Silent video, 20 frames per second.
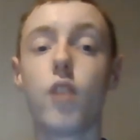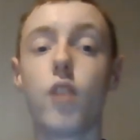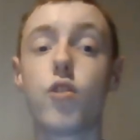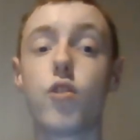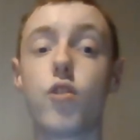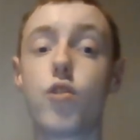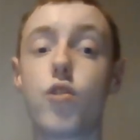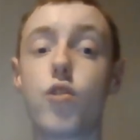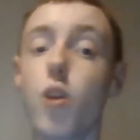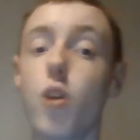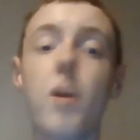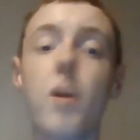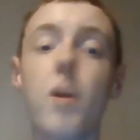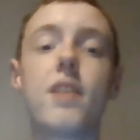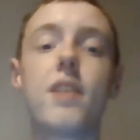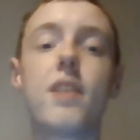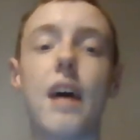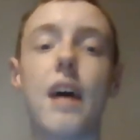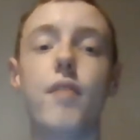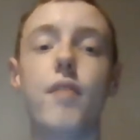Joe is
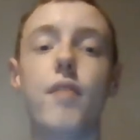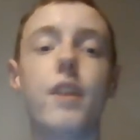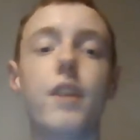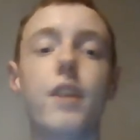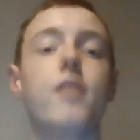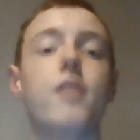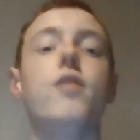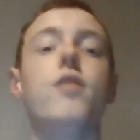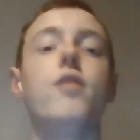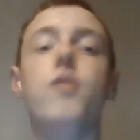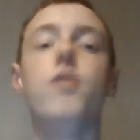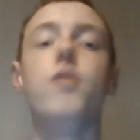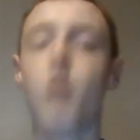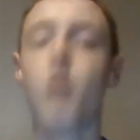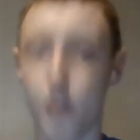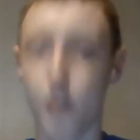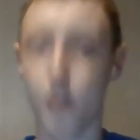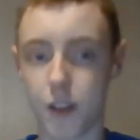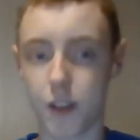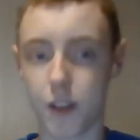having none
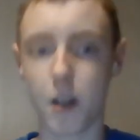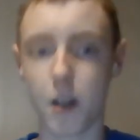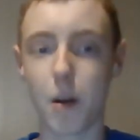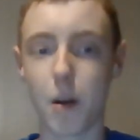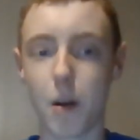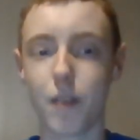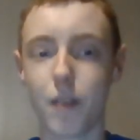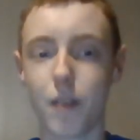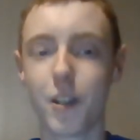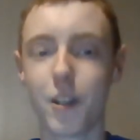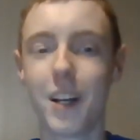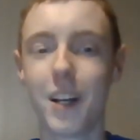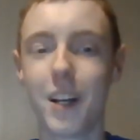of it, however,